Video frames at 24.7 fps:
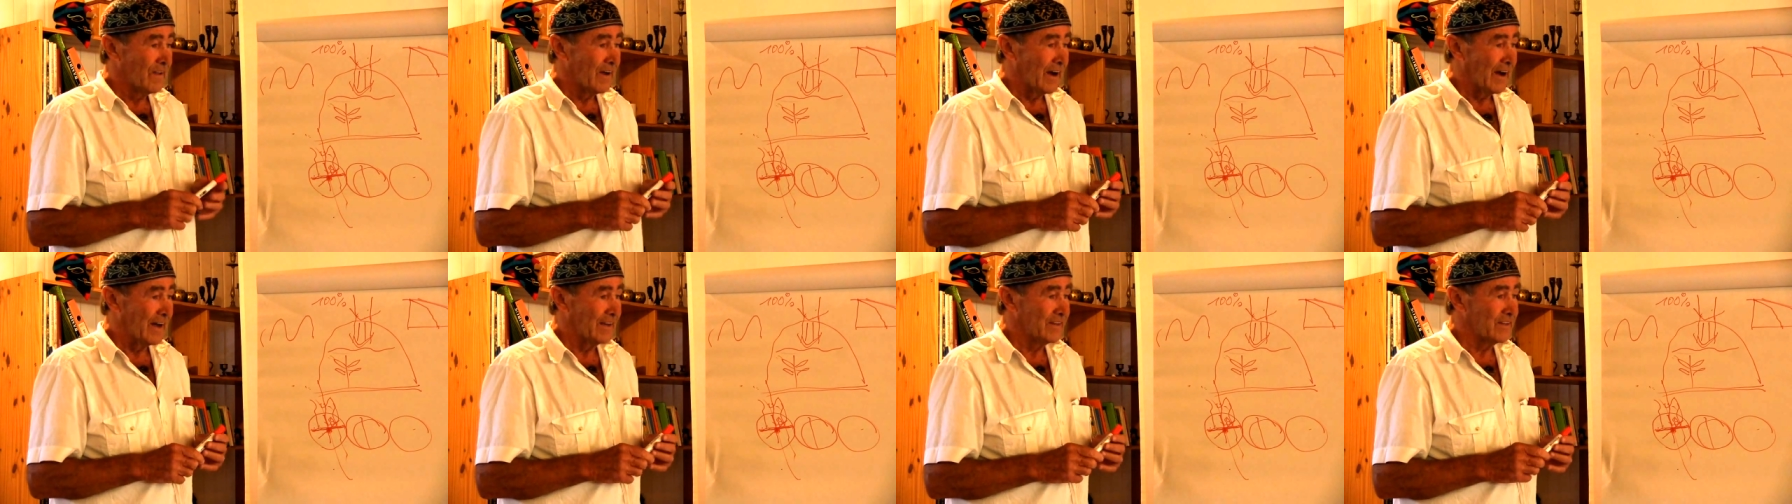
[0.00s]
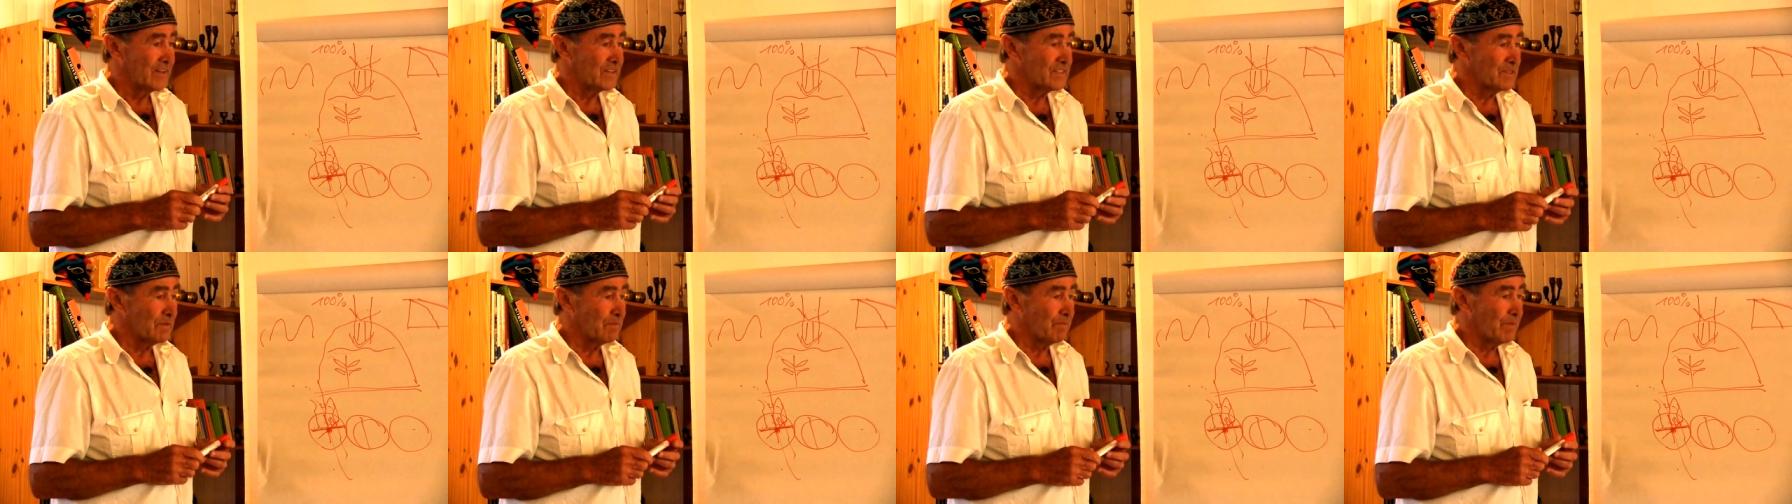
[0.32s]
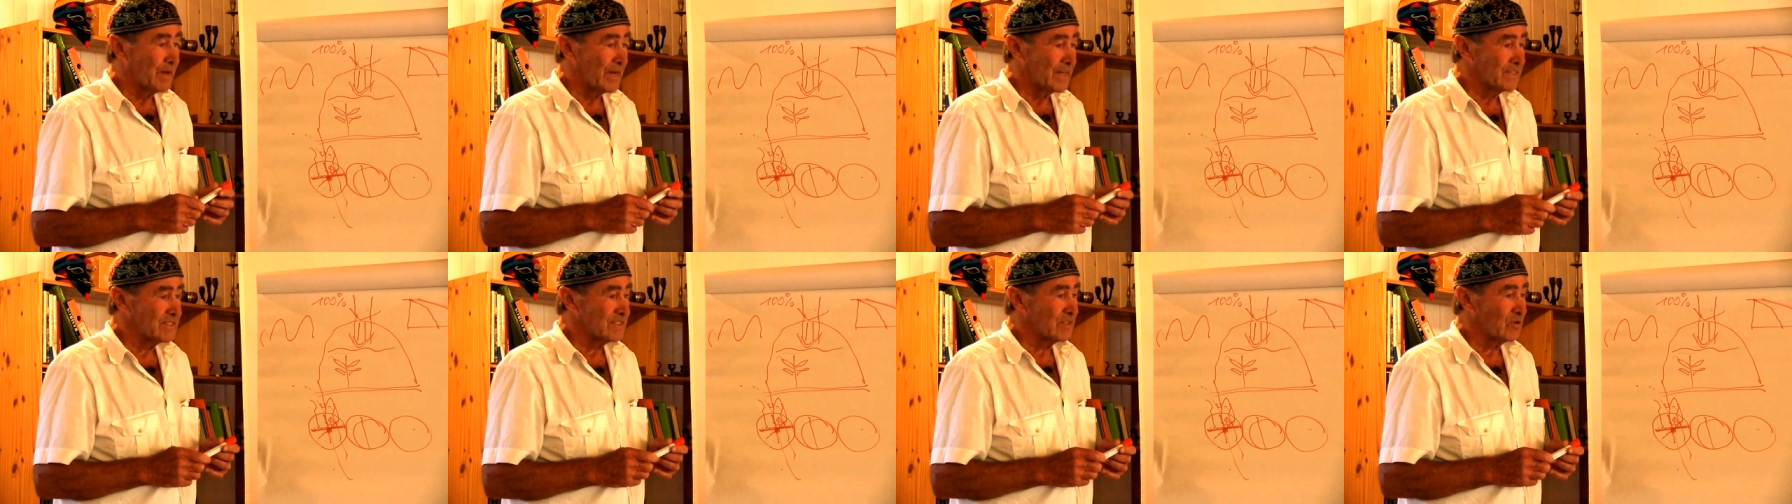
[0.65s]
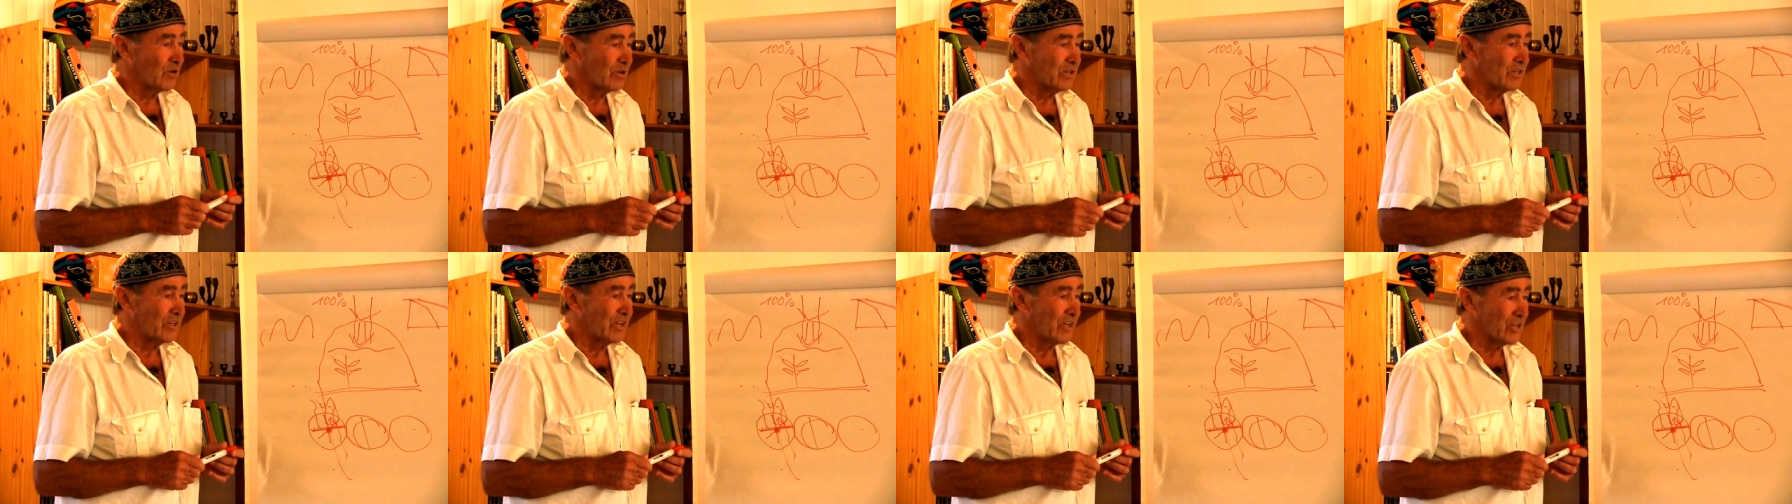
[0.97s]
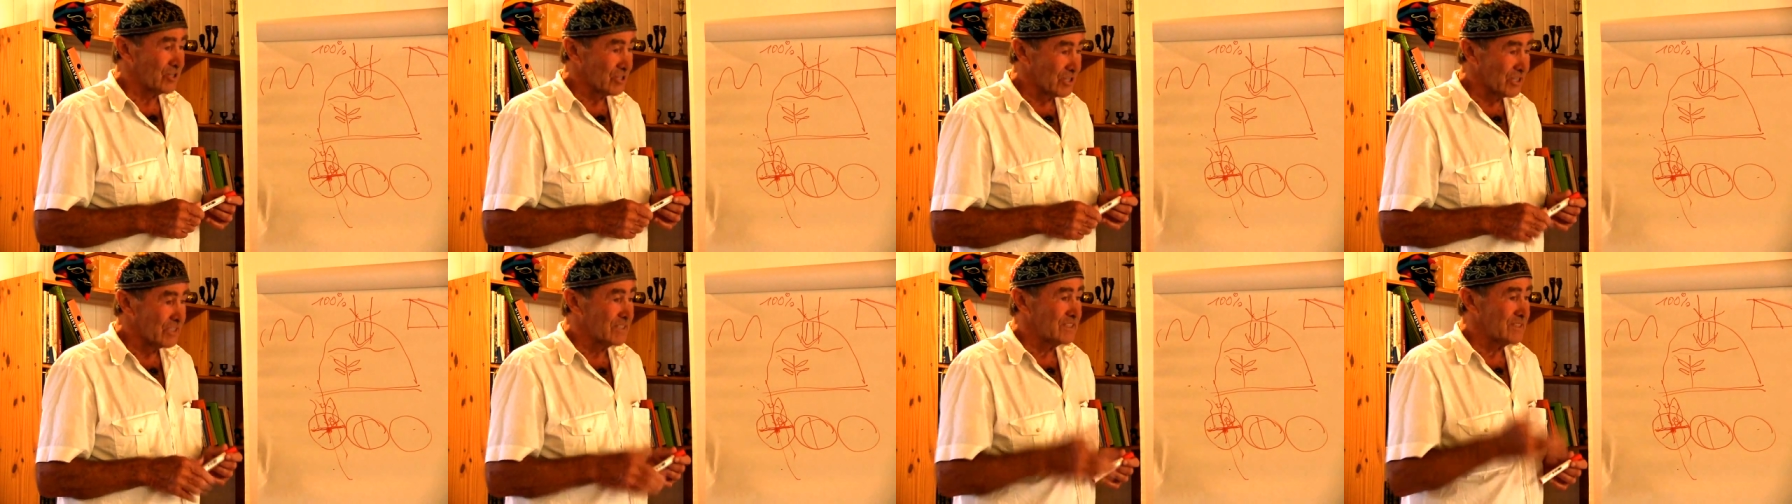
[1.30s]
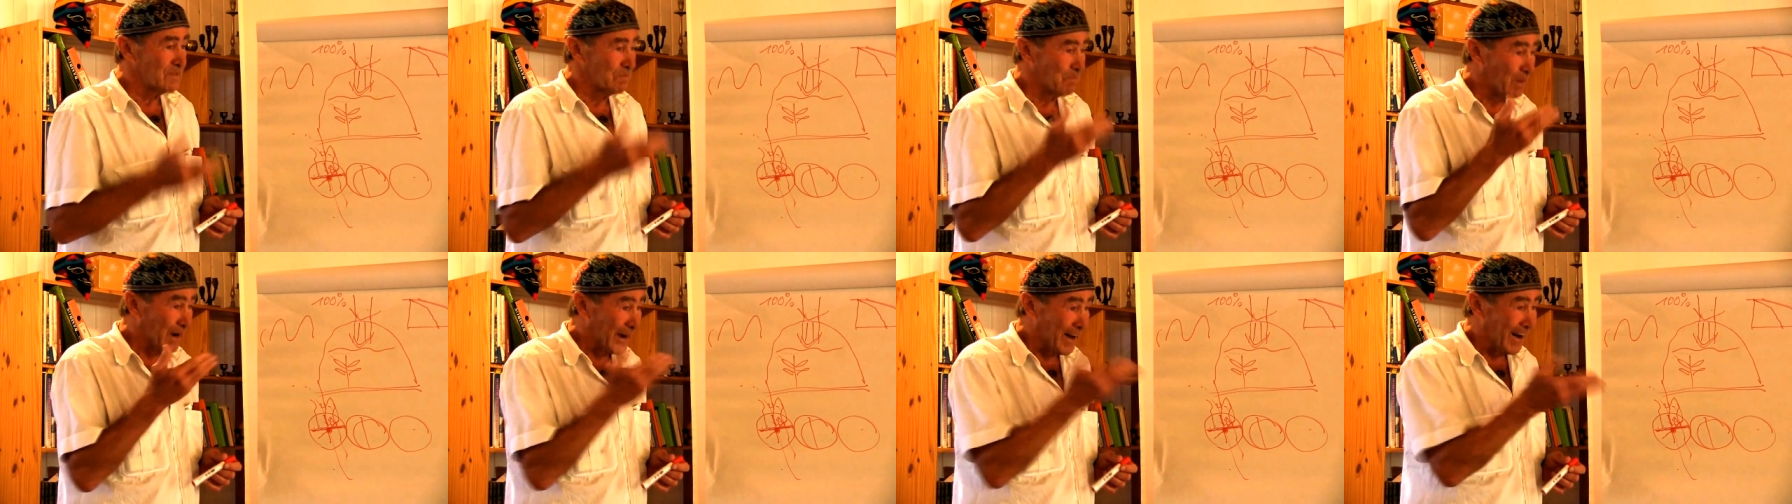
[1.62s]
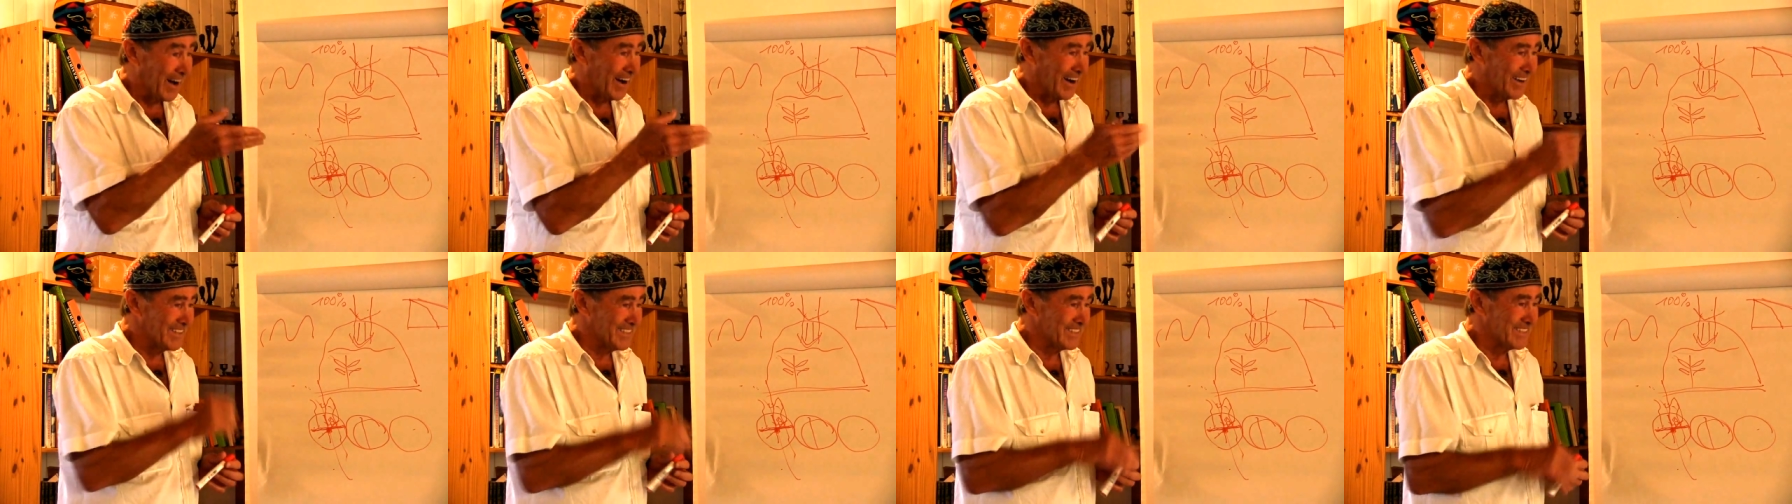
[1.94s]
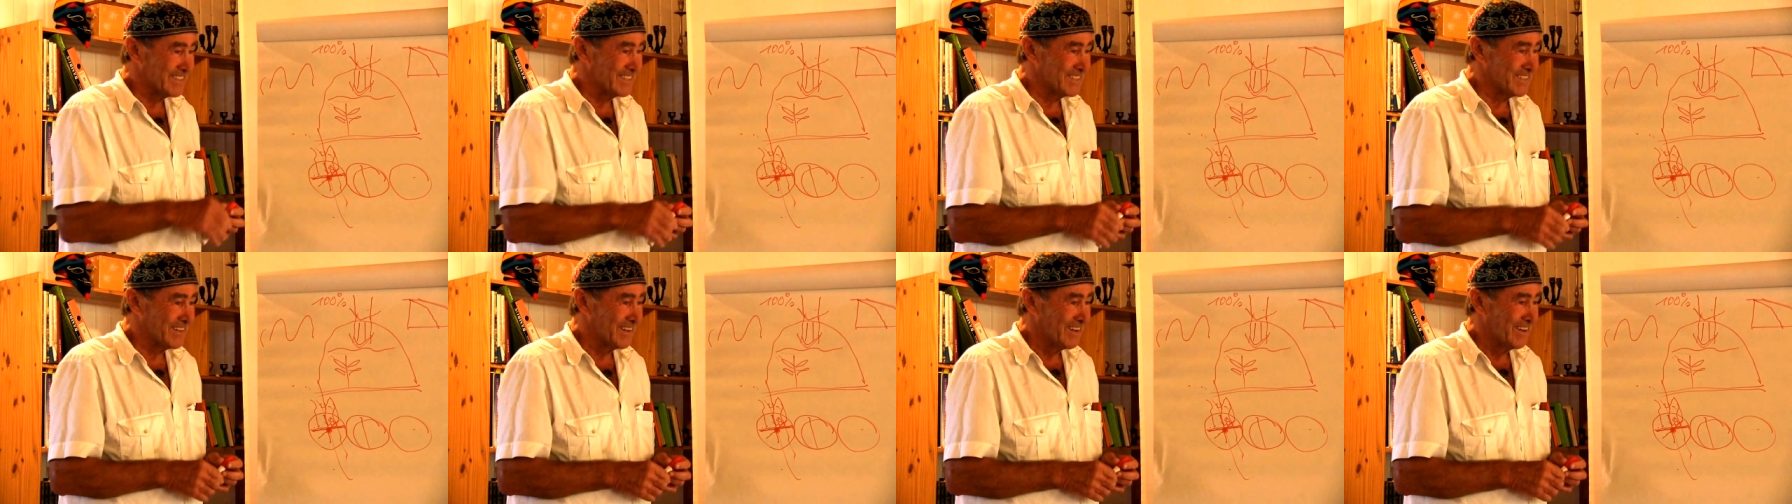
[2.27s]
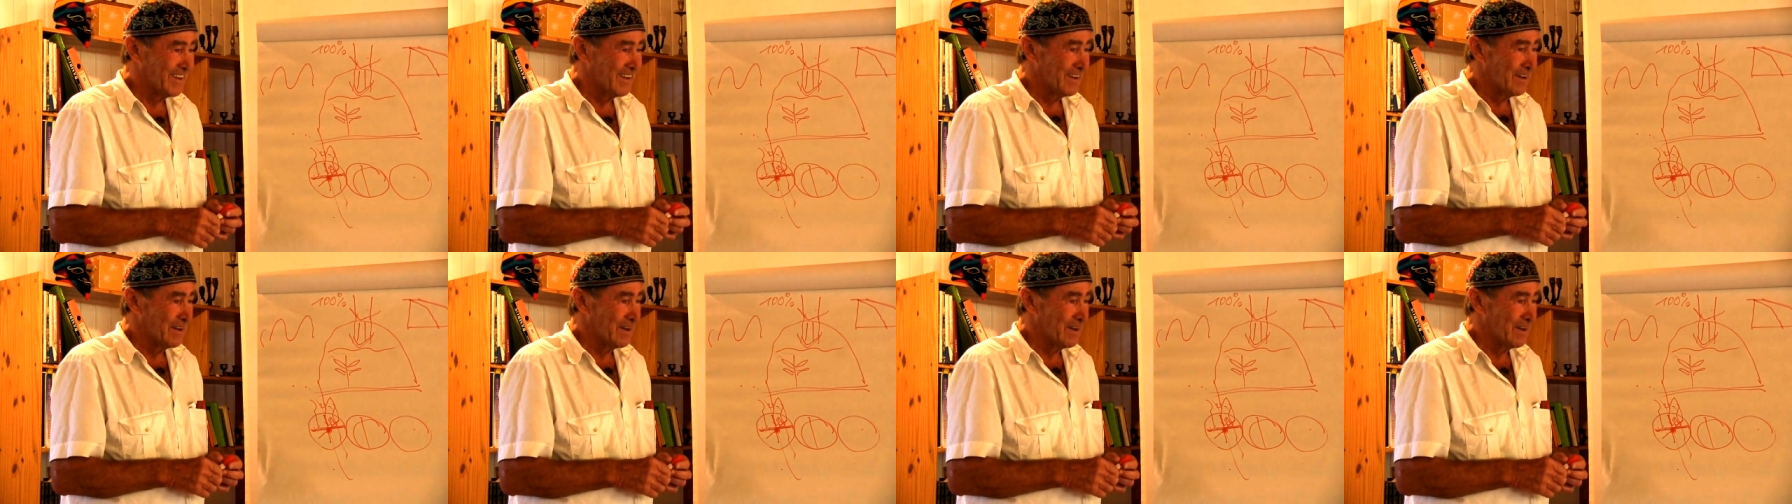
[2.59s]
under the best conditions plants.